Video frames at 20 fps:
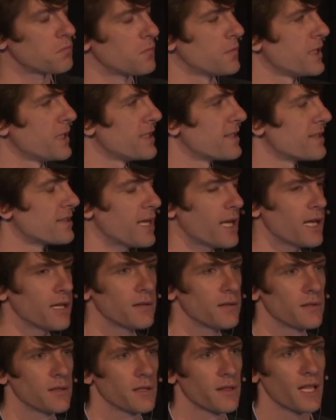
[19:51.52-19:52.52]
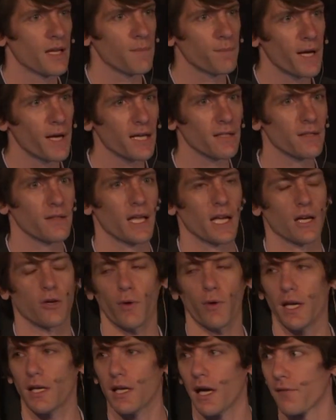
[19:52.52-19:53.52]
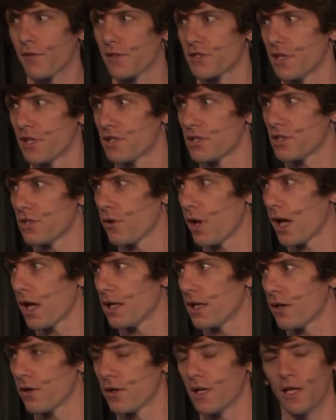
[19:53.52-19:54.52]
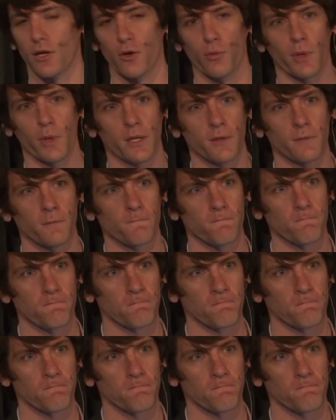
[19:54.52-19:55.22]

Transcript: Instead, think back to that great conversation you had here at Intermitten